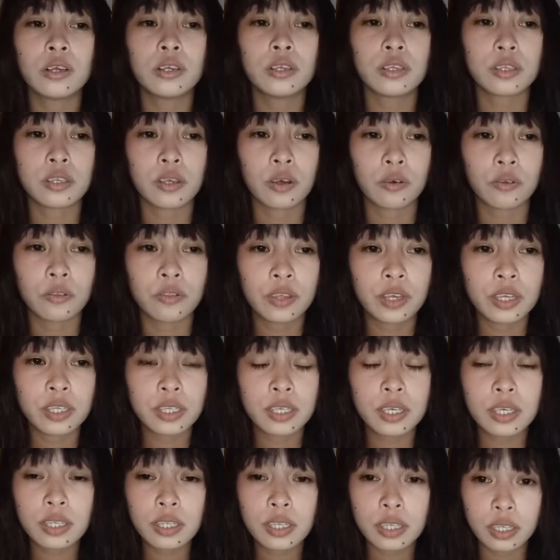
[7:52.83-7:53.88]
So this
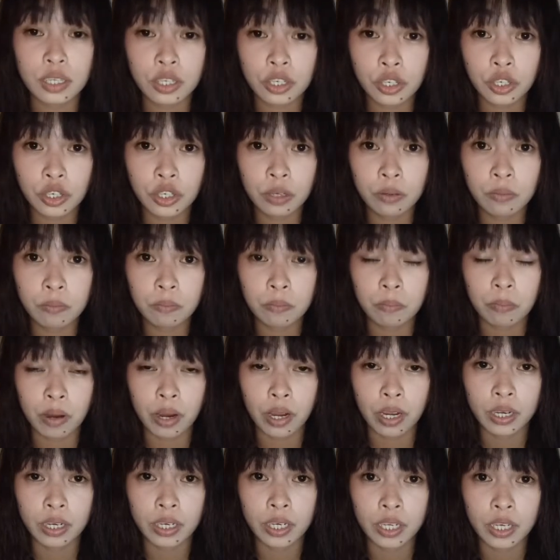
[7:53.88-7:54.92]
is issued
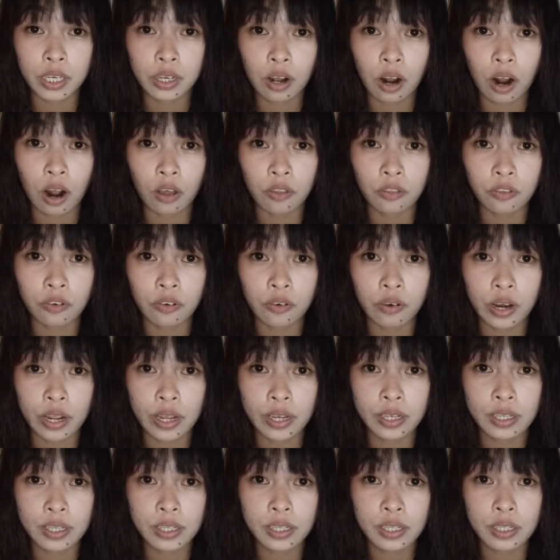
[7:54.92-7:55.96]
by the
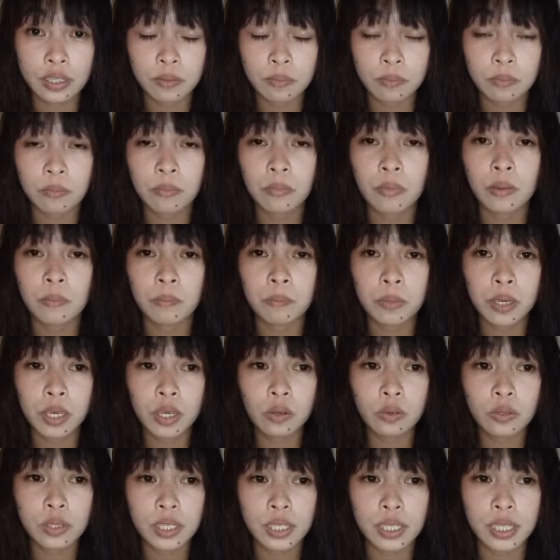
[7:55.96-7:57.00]
authorized
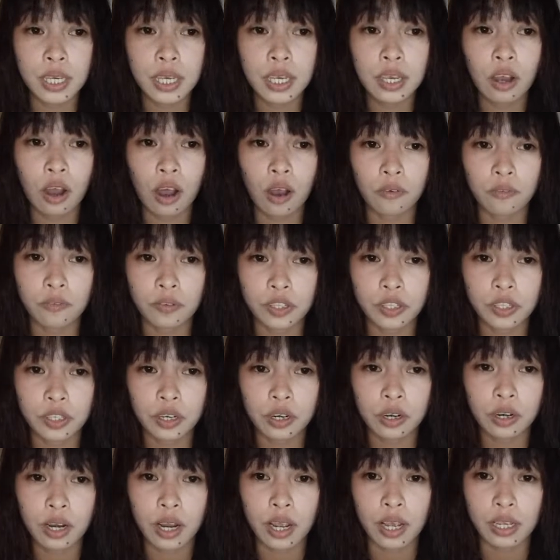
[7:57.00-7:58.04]
BOC
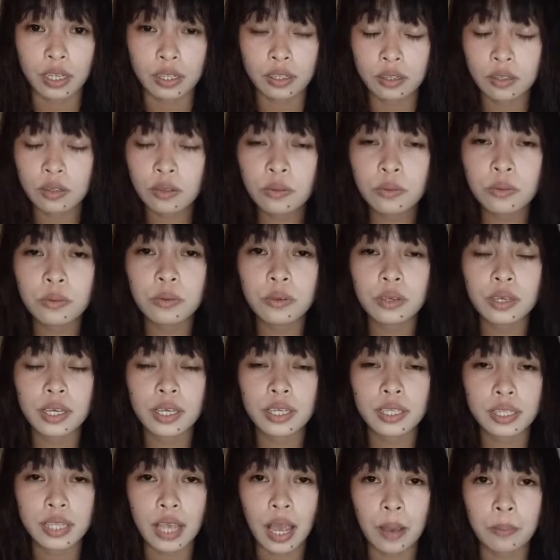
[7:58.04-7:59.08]
officer as to
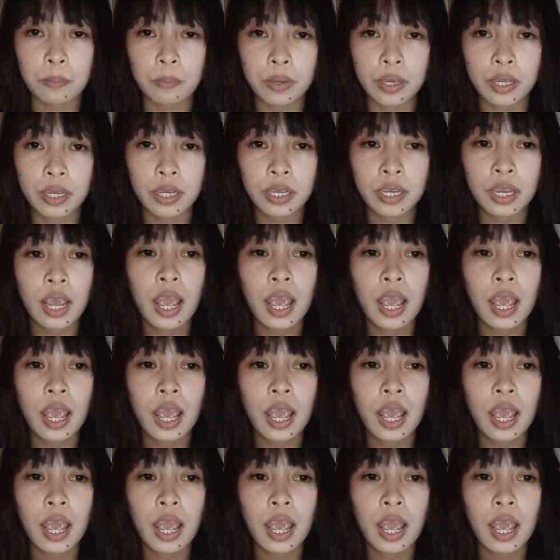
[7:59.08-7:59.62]
examine